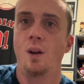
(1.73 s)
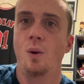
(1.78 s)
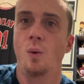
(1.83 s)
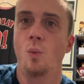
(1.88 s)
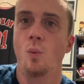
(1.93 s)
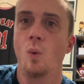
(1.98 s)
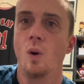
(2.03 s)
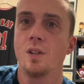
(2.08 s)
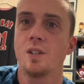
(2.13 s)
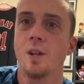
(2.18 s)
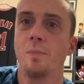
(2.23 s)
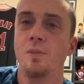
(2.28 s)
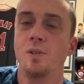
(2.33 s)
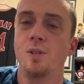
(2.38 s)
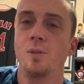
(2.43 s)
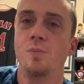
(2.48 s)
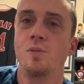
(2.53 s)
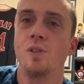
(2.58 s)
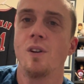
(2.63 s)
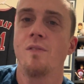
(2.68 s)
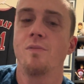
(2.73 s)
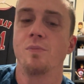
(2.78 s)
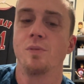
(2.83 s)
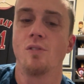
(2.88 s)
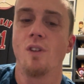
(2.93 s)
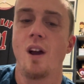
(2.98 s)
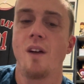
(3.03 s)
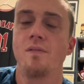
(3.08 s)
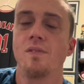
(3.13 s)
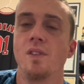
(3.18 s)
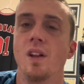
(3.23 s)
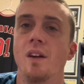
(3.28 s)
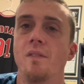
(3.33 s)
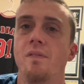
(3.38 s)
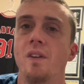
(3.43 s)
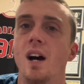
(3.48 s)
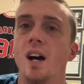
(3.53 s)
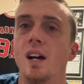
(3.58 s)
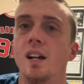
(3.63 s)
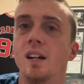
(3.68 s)
What's up YouTube, Jeff from The Graph Life.
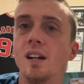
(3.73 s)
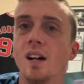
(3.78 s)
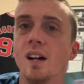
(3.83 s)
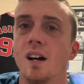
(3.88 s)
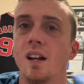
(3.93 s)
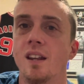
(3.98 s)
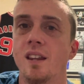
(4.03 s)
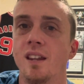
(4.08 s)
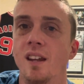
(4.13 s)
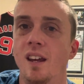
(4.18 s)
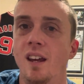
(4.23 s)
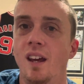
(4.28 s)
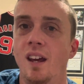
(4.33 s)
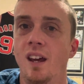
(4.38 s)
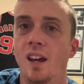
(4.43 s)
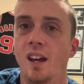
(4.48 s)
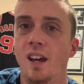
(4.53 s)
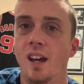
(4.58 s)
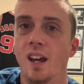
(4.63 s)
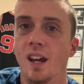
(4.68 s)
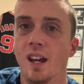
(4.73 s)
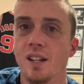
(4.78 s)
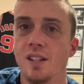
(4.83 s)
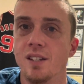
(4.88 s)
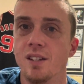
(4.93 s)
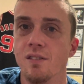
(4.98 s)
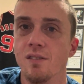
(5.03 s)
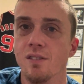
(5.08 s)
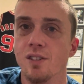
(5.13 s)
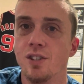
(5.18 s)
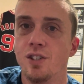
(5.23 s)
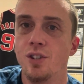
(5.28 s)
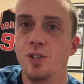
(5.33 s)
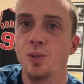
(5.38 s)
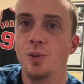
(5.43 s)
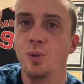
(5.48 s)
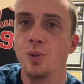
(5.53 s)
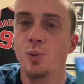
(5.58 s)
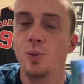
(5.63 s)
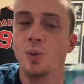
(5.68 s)
I got a Series
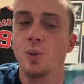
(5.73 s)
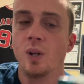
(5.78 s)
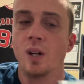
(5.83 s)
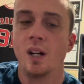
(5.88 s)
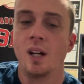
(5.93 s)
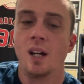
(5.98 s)
2